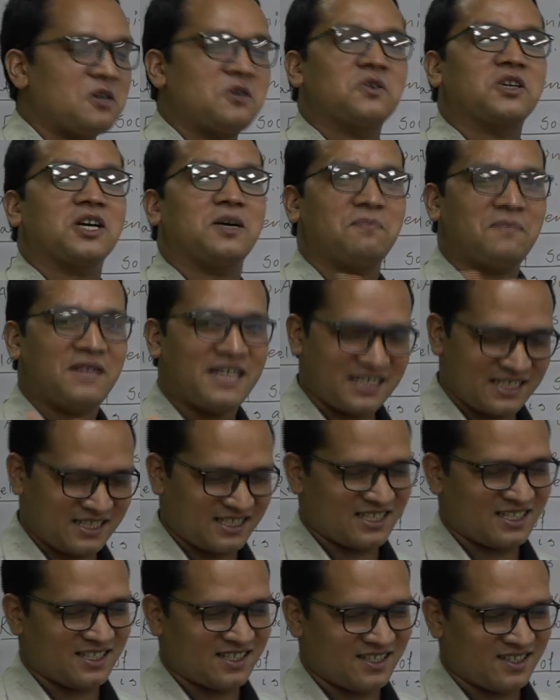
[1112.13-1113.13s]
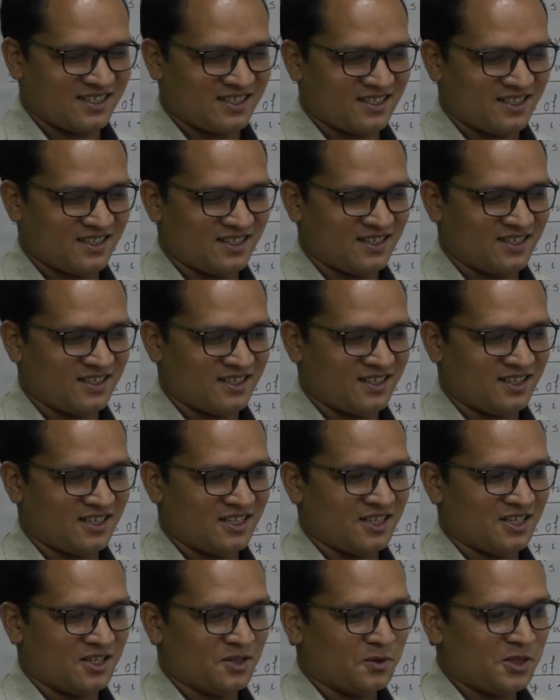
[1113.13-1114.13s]
to complex.
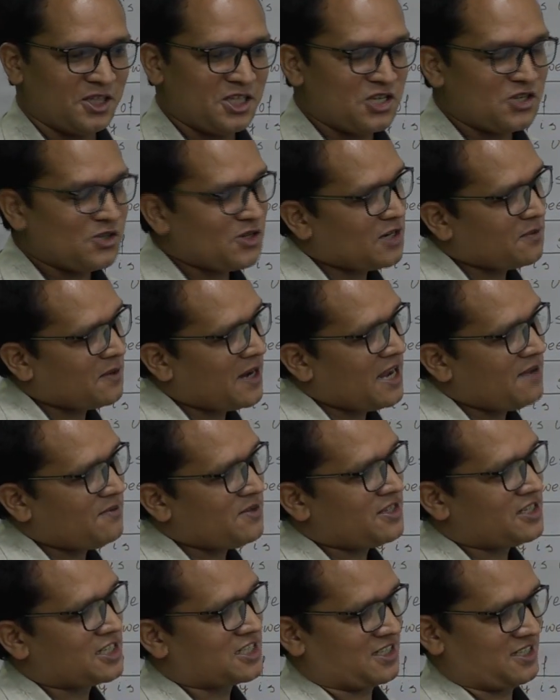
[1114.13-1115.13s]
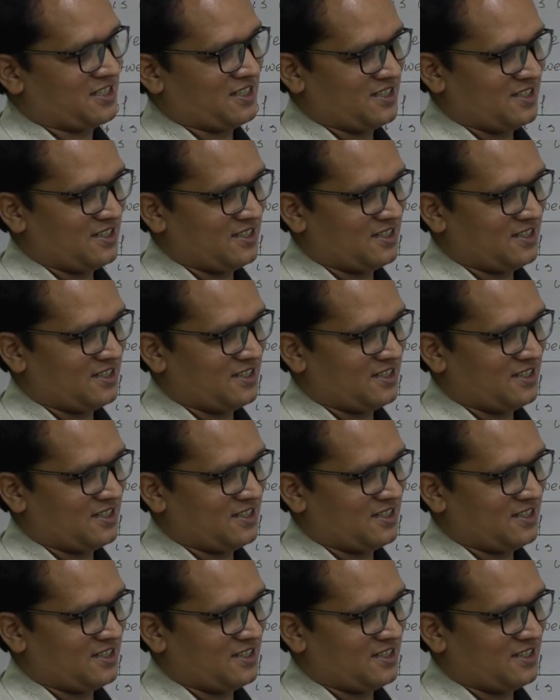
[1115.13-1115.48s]
We enjoyed 5 years,